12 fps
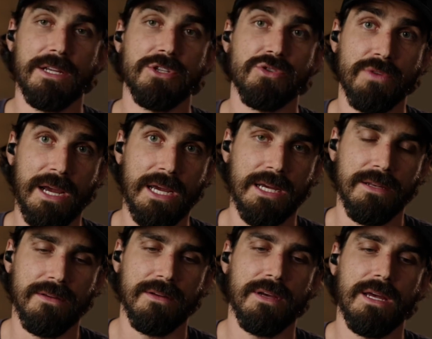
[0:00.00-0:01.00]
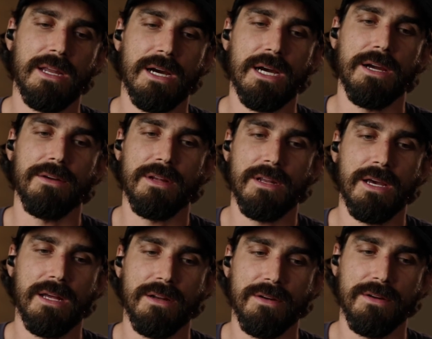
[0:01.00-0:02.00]
trained and hired an
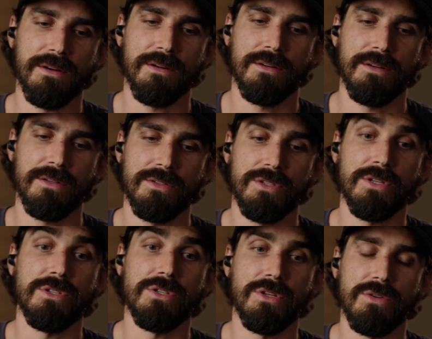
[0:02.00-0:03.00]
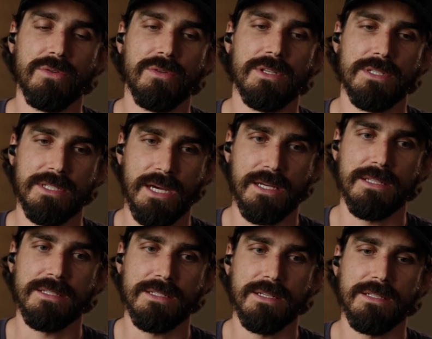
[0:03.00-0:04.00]
editor to do the
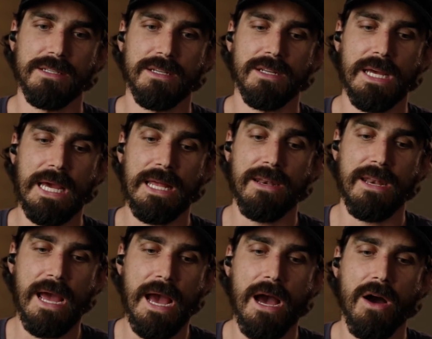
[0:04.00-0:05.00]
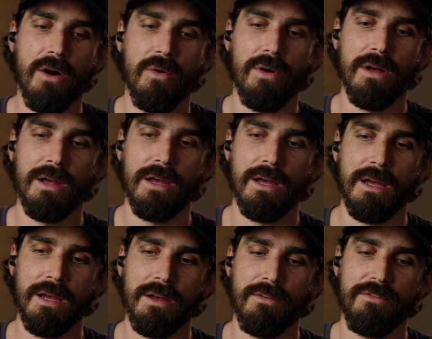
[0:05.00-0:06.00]
second season. And now,
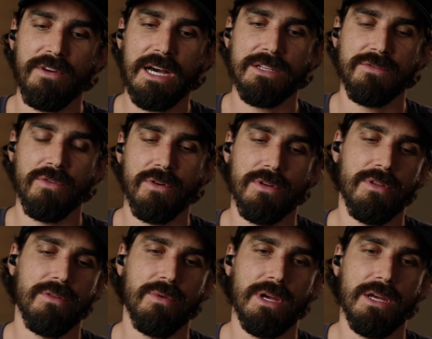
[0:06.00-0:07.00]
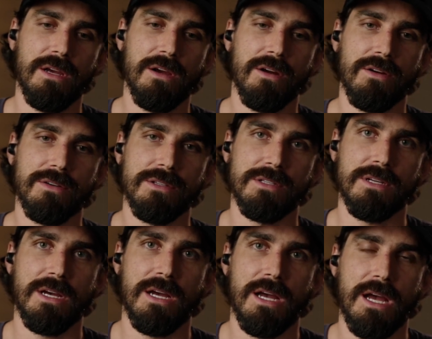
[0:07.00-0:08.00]
fast forward 3 years,
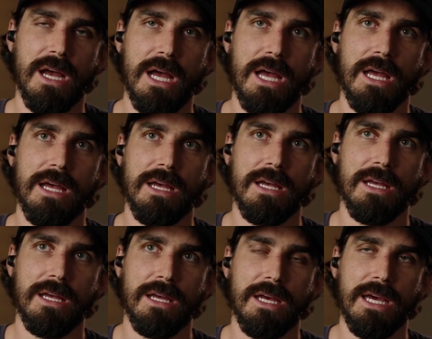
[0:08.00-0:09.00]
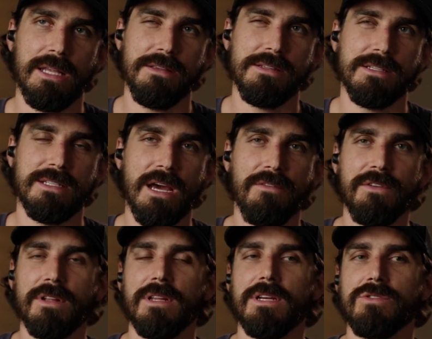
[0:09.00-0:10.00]
it's
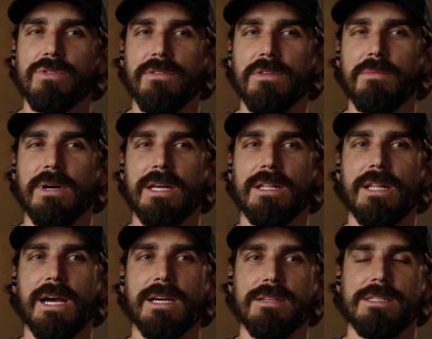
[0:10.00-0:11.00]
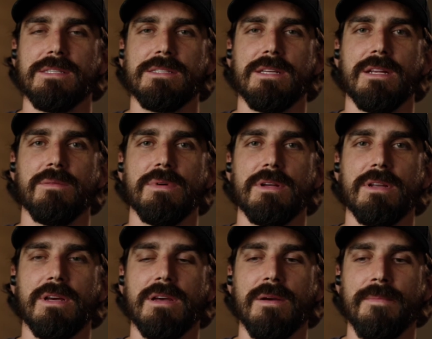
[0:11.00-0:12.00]
definitely driven by the lack of
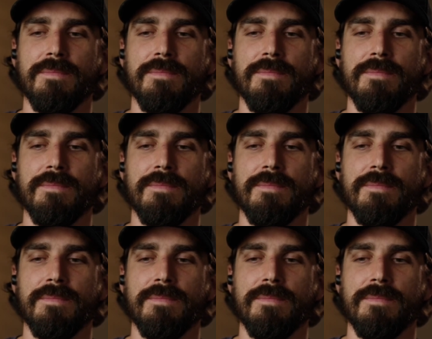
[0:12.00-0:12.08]
sustainability.